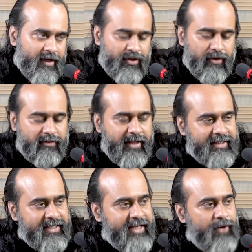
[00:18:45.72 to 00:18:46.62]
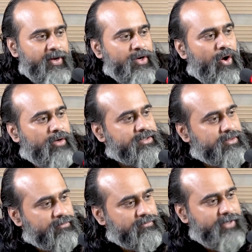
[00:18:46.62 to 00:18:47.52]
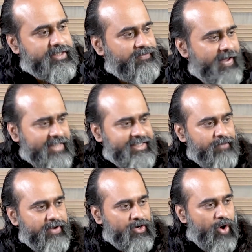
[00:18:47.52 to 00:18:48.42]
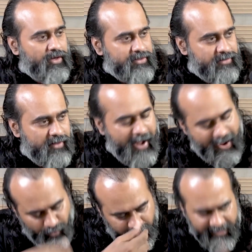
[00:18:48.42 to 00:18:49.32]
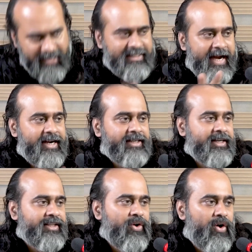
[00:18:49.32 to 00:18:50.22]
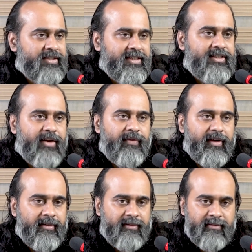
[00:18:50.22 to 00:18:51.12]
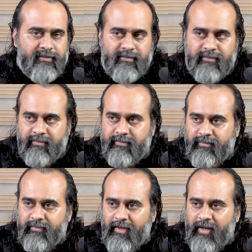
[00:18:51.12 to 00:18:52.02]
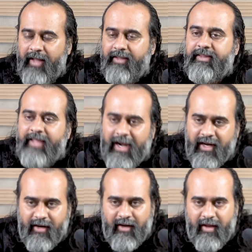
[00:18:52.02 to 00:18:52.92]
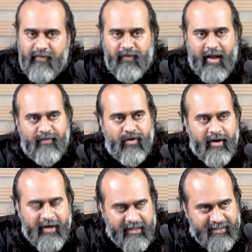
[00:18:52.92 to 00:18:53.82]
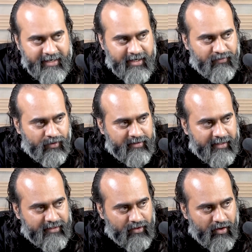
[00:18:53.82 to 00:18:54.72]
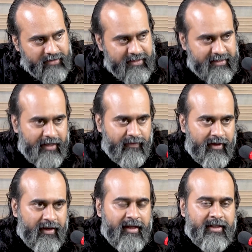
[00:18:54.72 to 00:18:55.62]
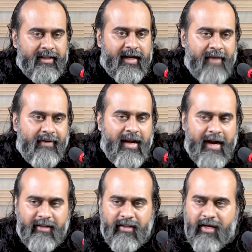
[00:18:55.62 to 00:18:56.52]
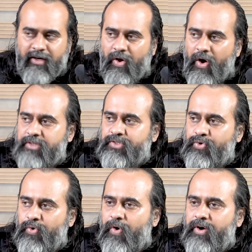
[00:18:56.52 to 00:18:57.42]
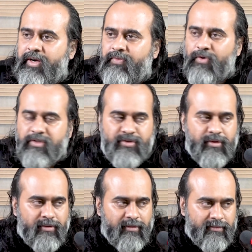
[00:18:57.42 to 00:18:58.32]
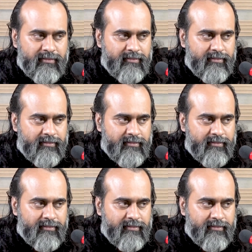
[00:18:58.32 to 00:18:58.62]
So there is a genuine cause. There is a very genuine cause. I have already decided that the cause is genuine. And then, if I have already decided that the cause is genuine, then I will let the cause do what it wants to do.